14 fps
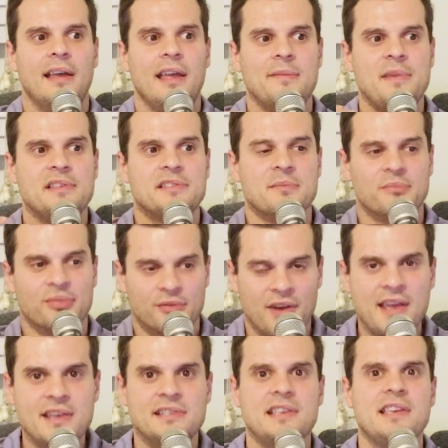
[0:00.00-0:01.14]
It means
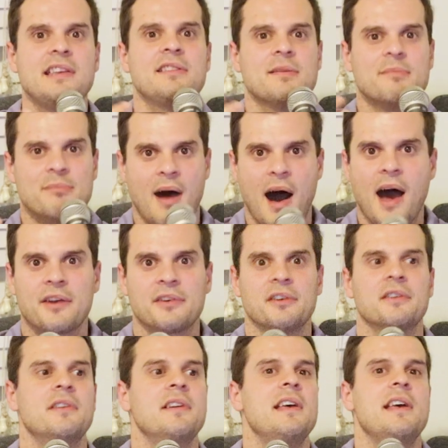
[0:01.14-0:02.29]
embracing the
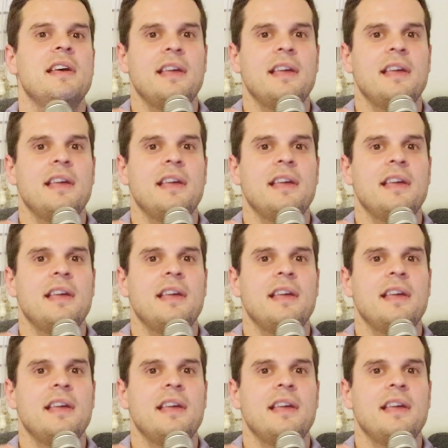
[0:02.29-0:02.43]
modern